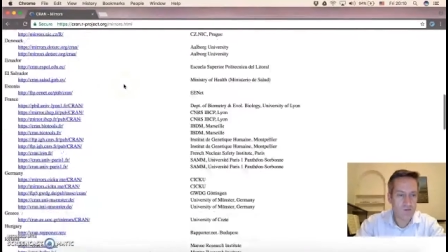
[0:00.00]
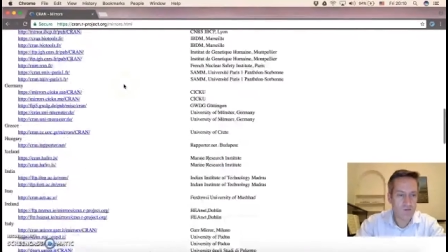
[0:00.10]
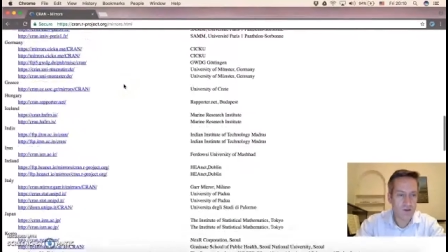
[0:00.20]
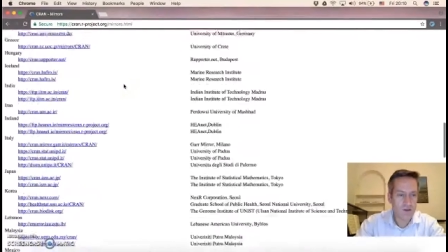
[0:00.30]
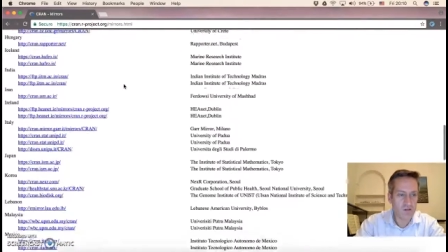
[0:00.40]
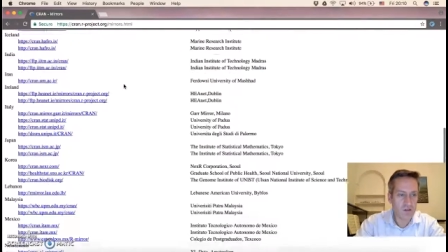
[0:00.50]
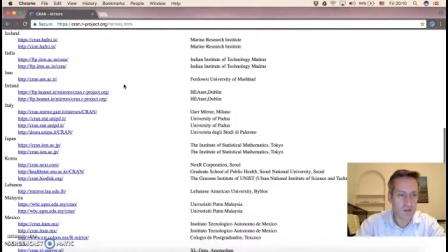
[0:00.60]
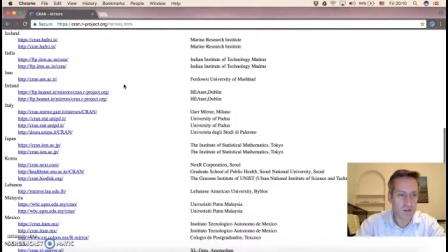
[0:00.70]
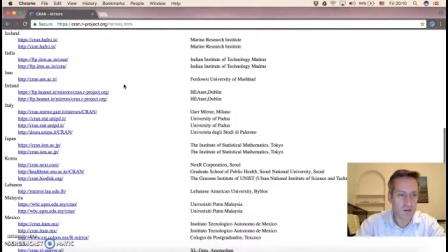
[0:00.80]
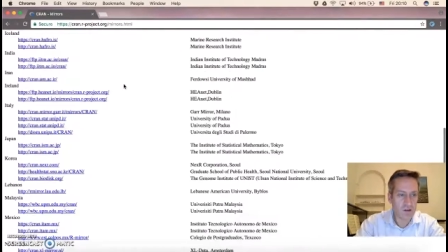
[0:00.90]
Find the one
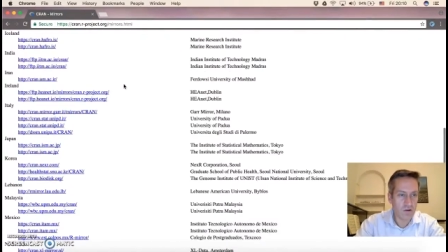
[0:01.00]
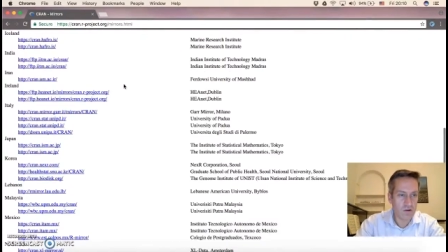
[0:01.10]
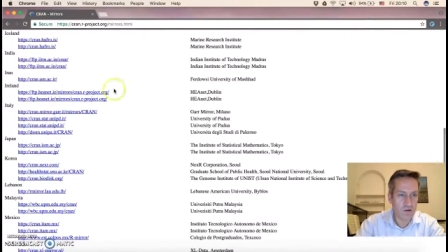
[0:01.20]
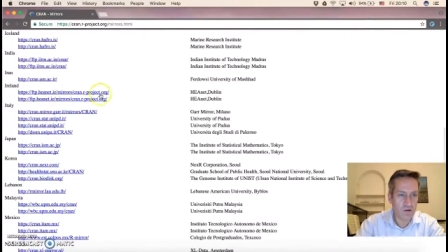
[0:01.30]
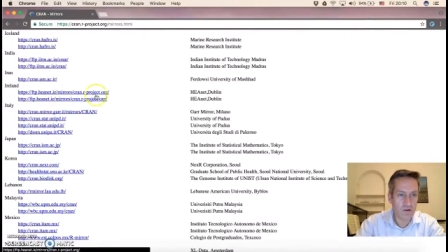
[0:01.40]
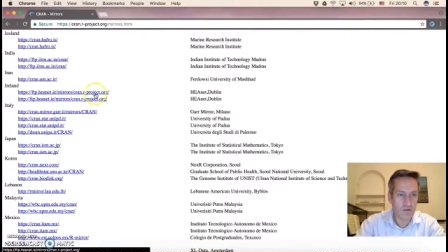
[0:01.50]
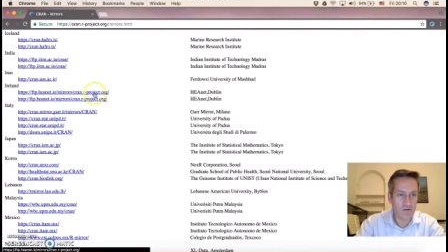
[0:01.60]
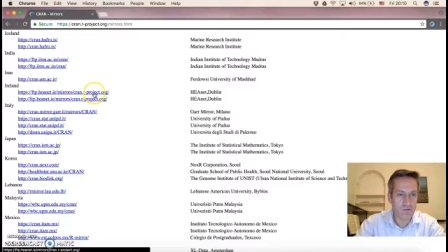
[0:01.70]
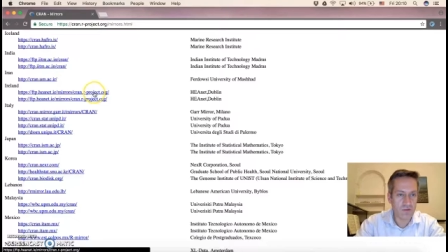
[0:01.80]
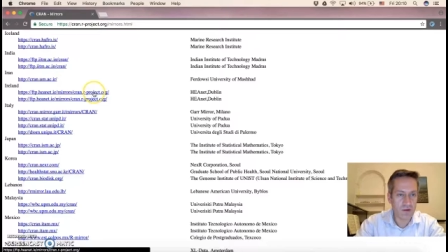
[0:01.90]
that is closest to
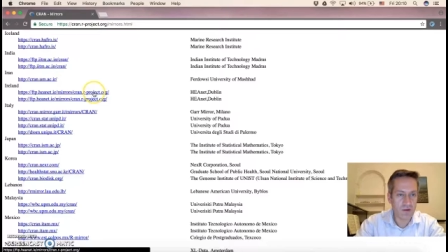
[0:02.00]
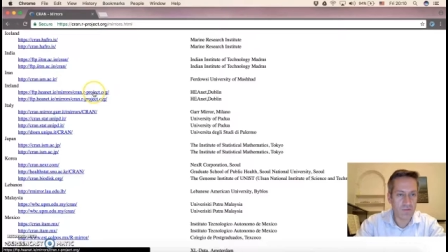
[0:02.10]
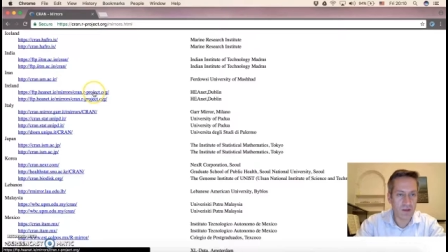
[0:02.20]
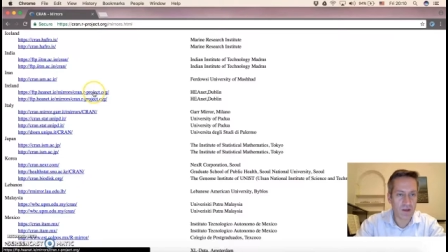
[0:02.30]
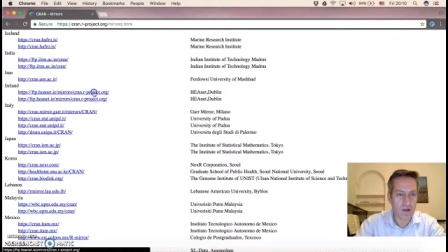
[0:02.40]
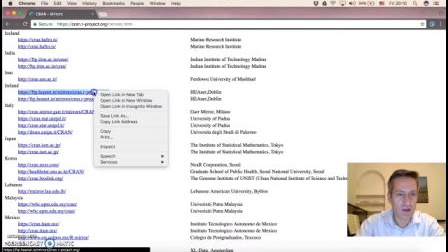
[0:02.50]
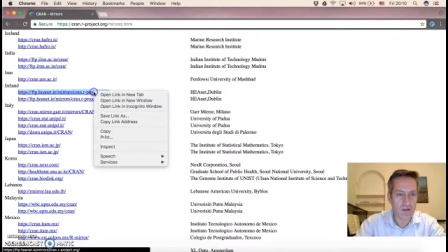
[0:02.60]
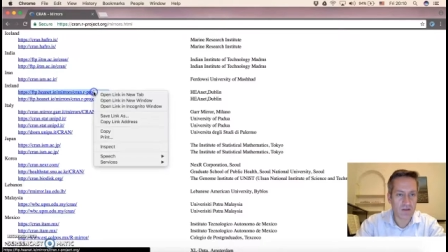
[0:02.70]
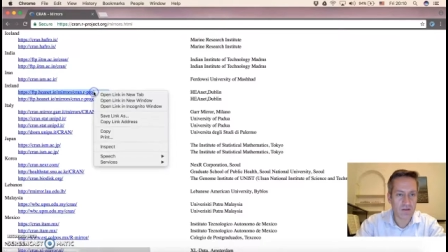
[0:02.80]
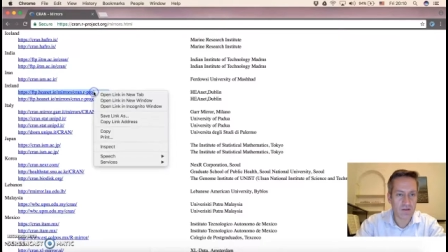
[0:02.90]
you. In my
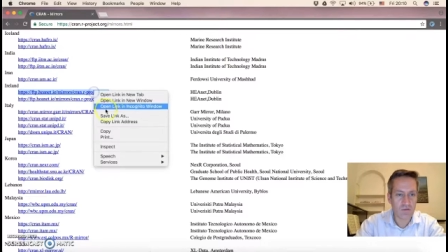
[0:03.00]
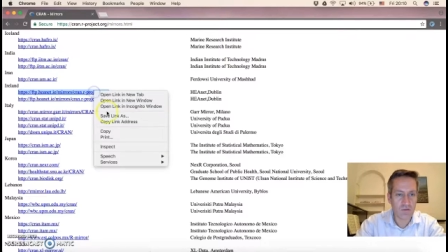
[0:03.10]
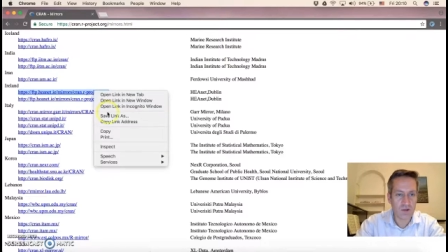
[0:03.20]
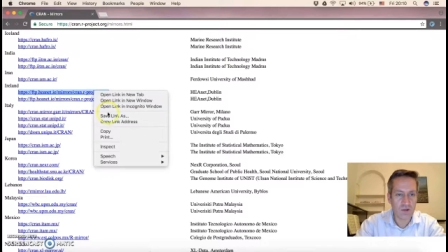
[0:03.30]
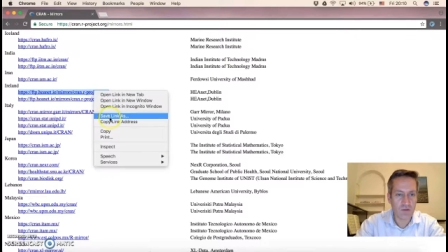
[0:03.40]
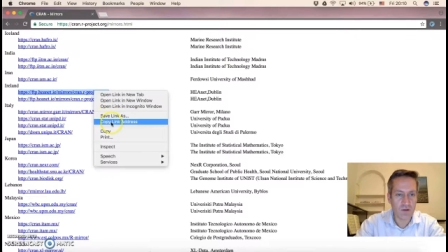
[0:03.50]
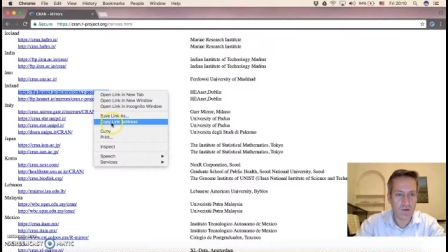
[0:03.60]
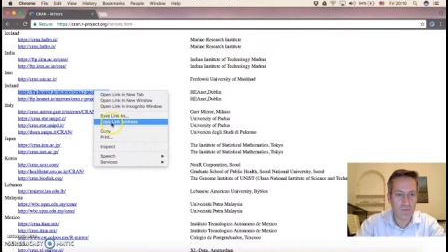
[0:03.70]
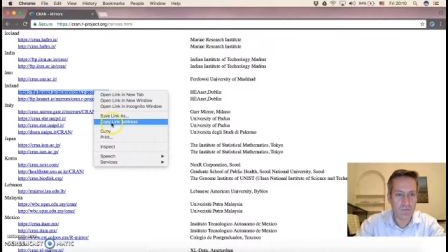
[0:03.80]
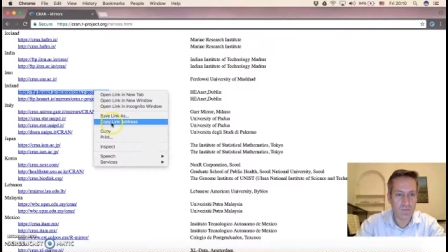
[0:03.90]
case, that would be this
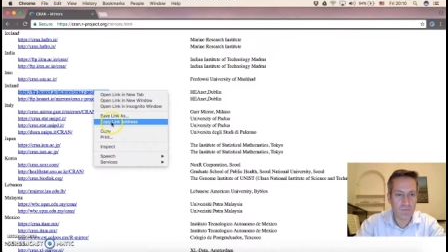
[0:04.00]
one.